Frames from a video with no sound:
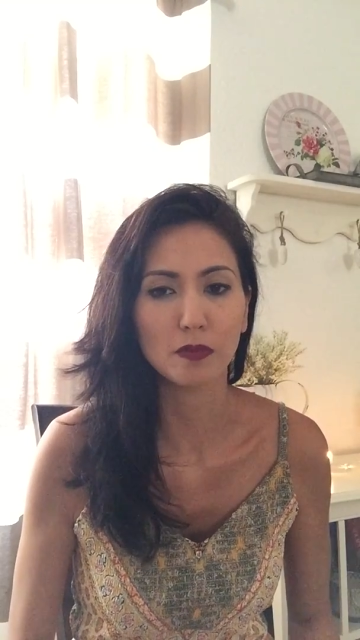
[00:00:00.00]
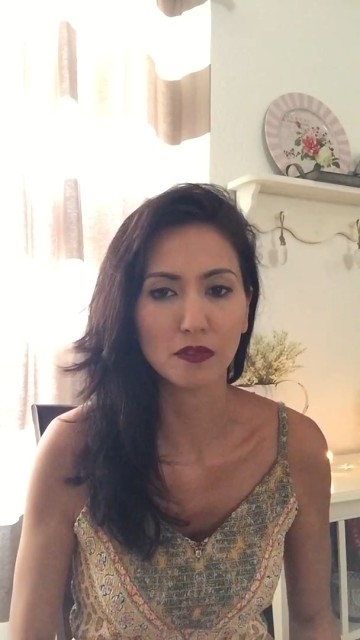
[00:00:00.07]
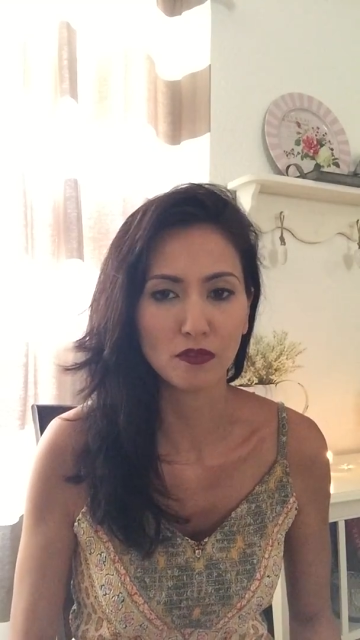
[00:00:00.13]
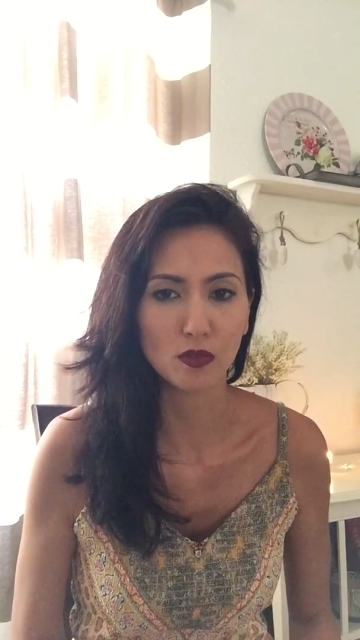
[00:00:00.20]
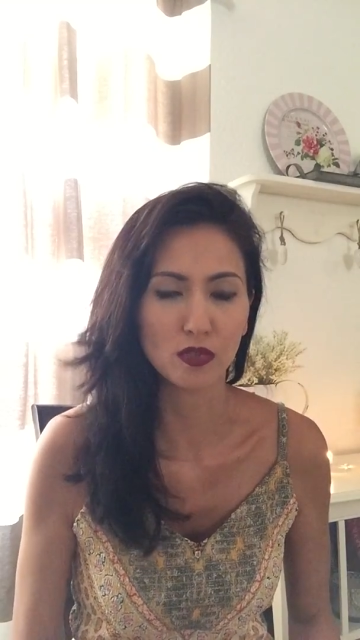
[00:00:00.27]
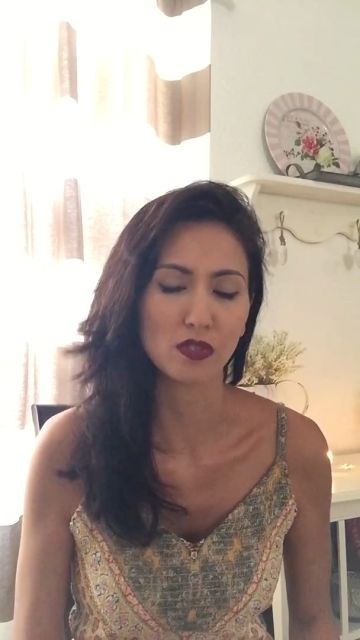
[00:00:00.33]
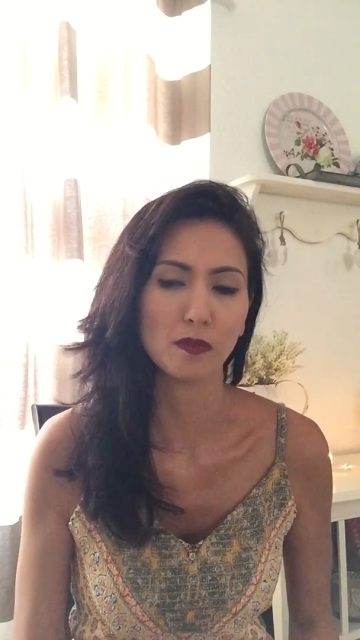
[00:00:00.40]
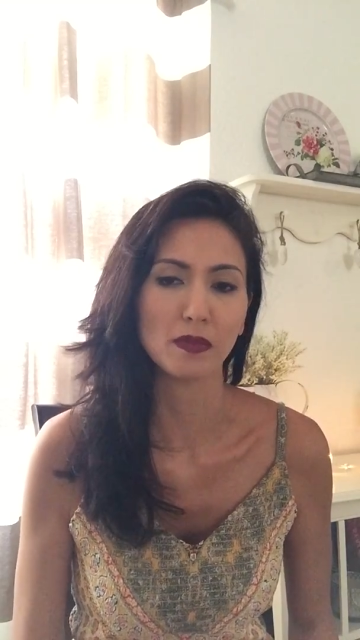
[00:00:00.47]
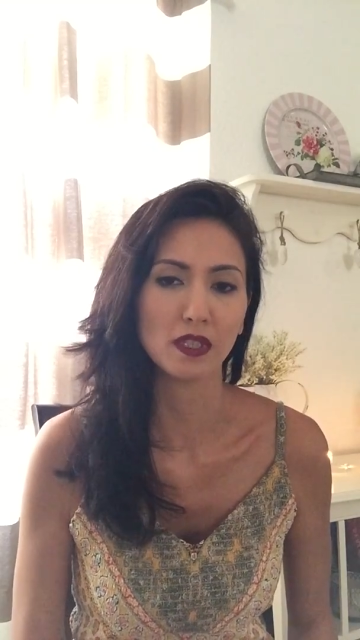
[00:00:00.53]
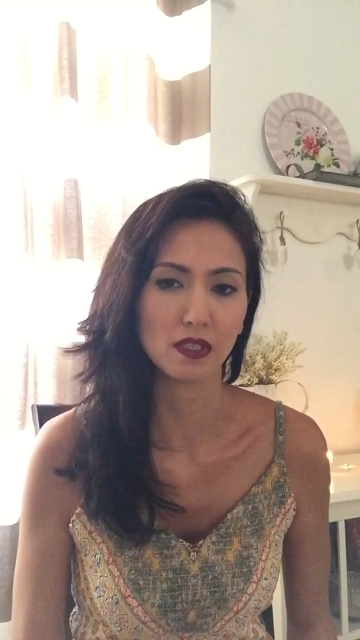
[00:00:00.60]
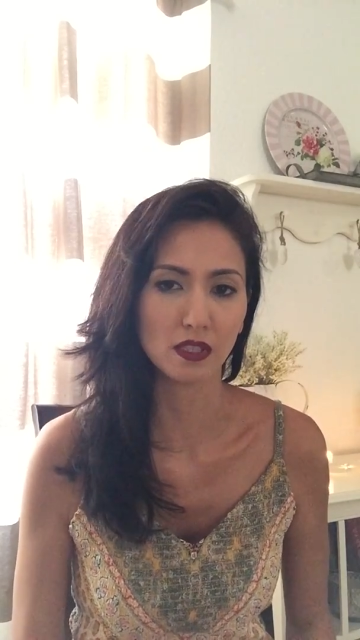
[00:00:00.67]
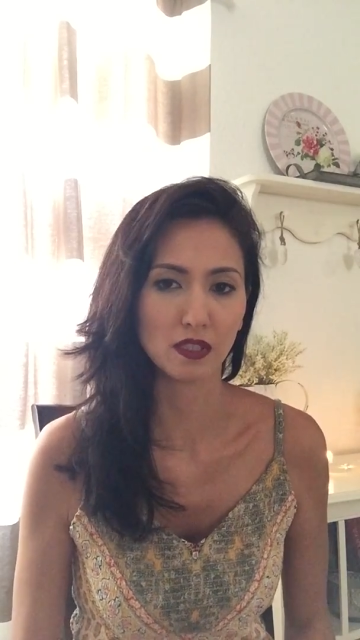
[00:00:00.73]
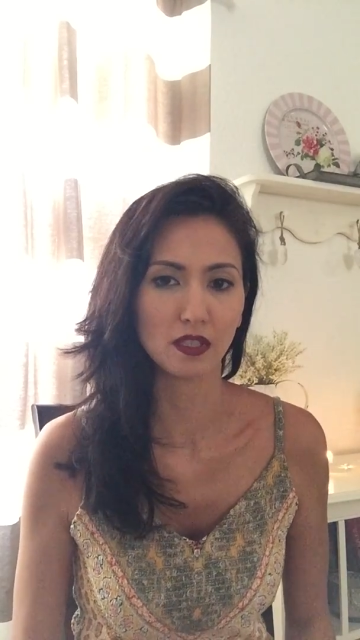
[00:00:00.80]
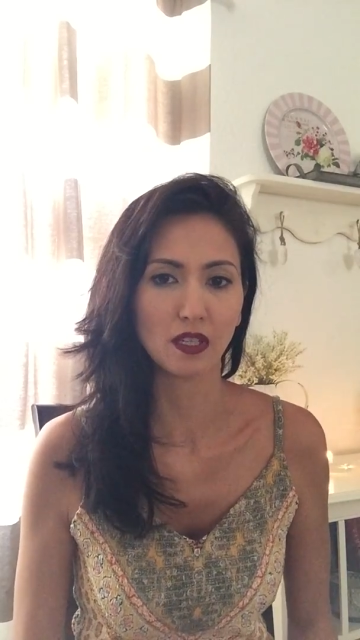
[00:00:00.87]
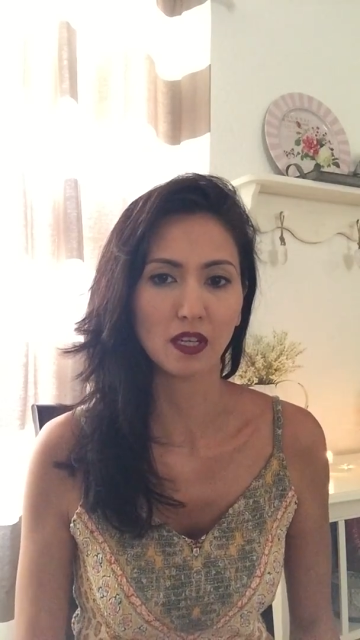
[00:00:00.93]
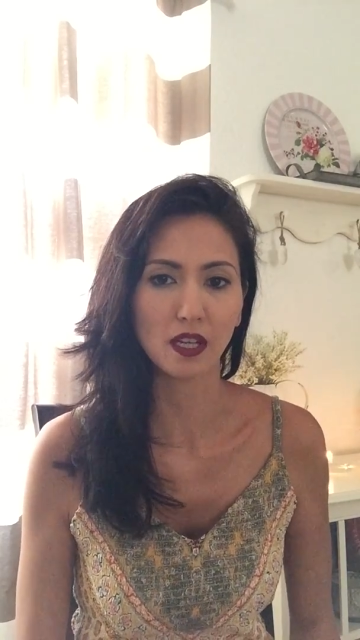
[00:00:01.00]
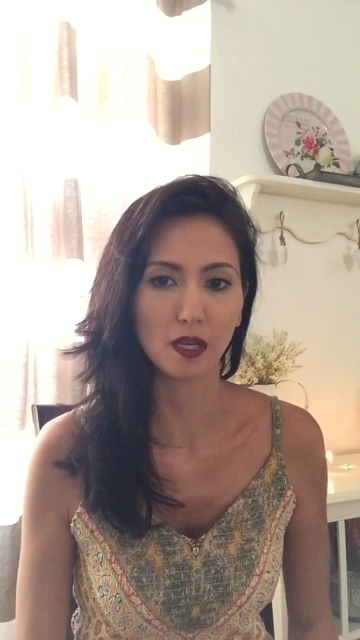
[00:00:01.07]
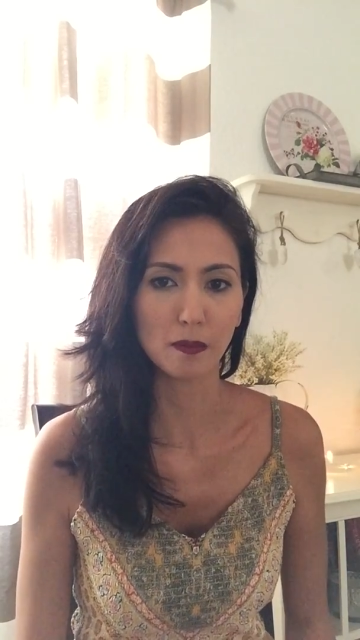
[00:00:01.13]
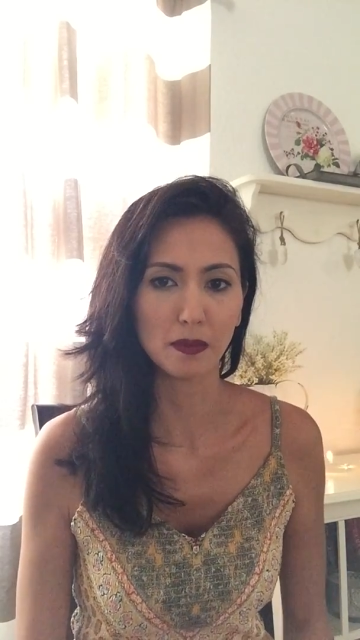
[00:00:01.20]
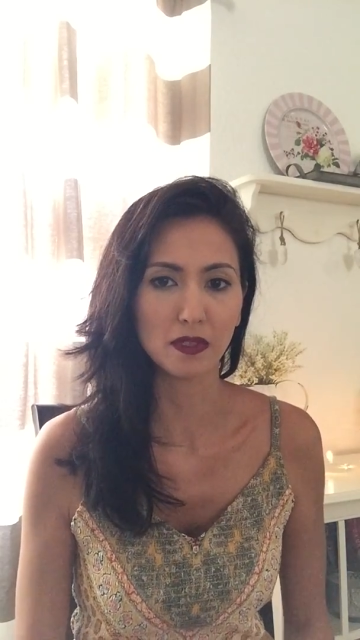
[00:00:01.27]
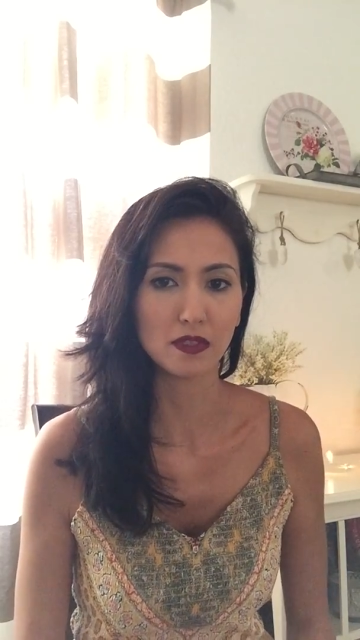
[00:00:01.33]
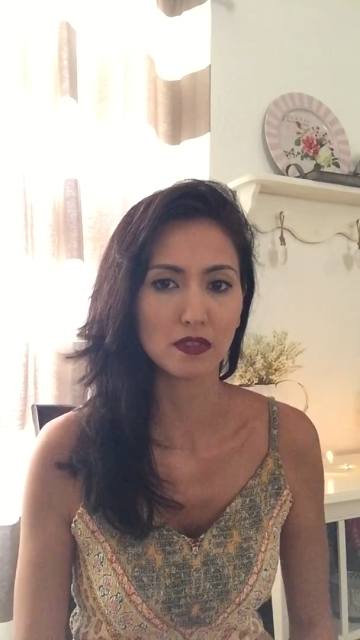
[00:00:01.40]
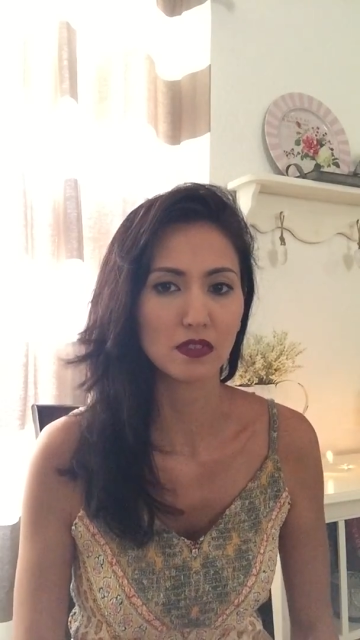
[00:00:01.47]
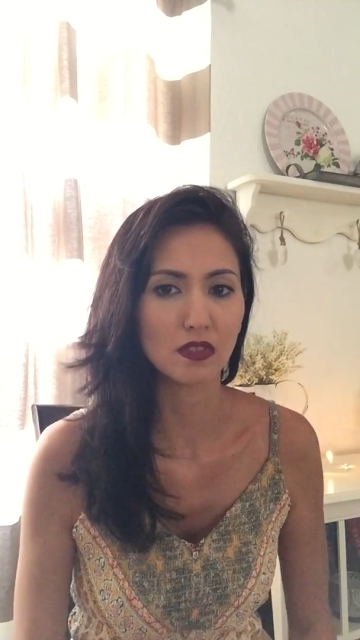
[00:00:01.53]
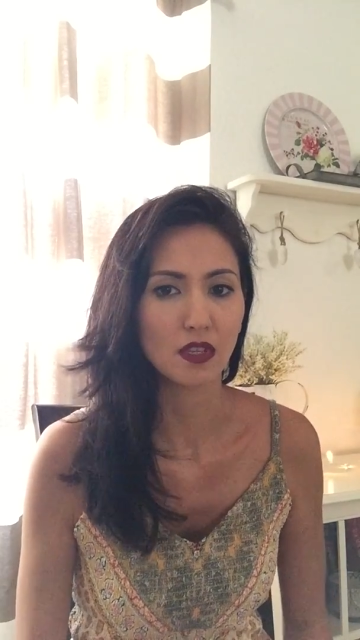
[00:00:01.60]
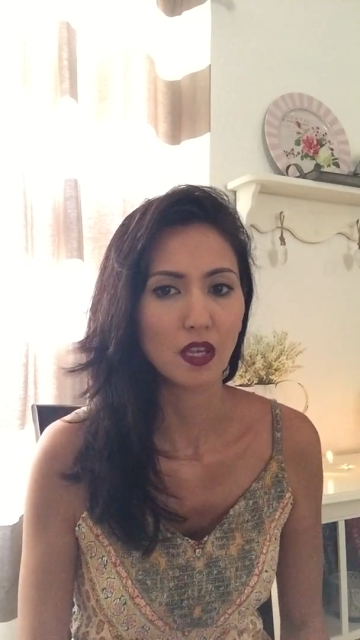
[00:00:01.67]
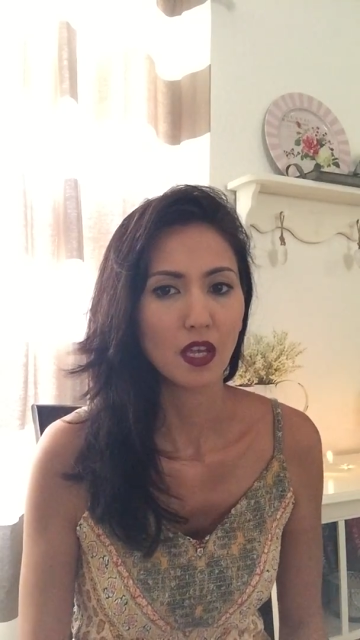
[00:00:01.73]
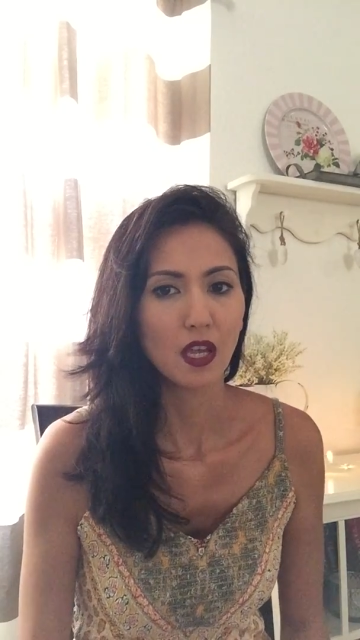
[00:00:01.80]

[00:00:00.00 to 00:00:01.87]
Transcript: before something like that happens.